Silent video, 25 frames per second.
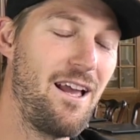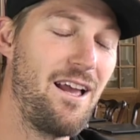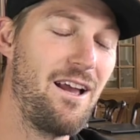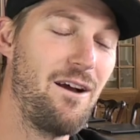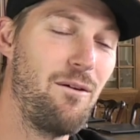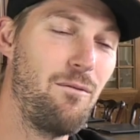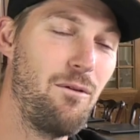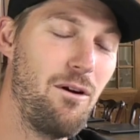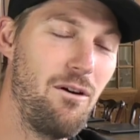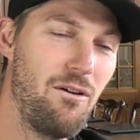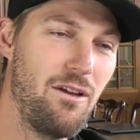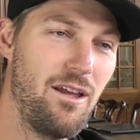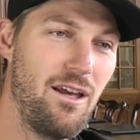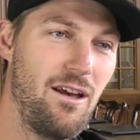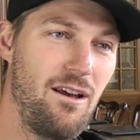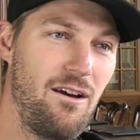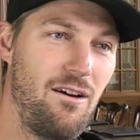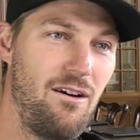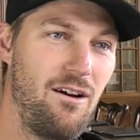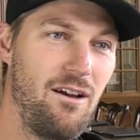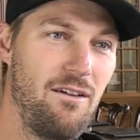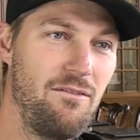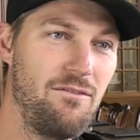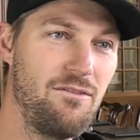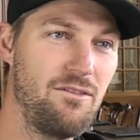Well, yeah,
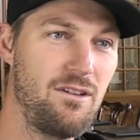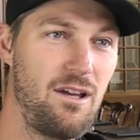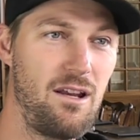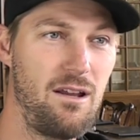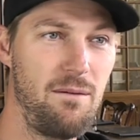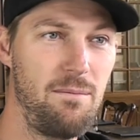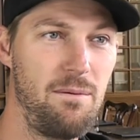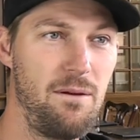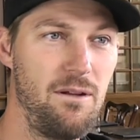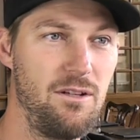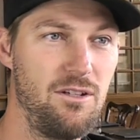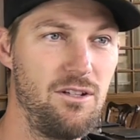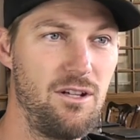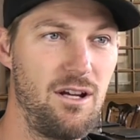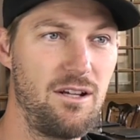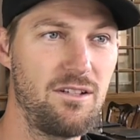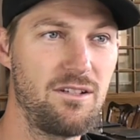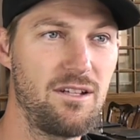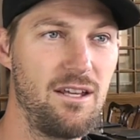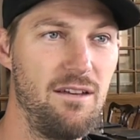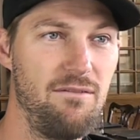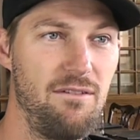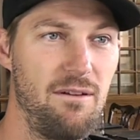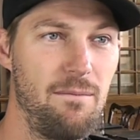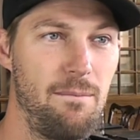I've set up a
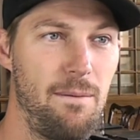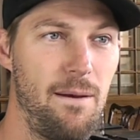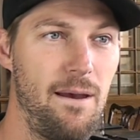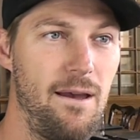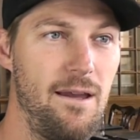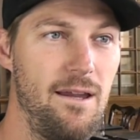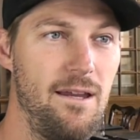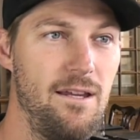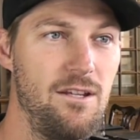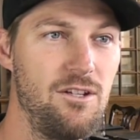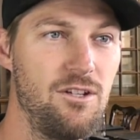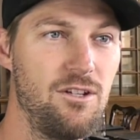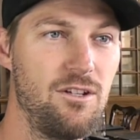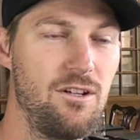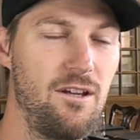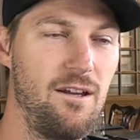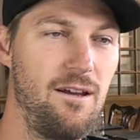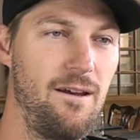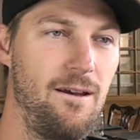Just Giving page.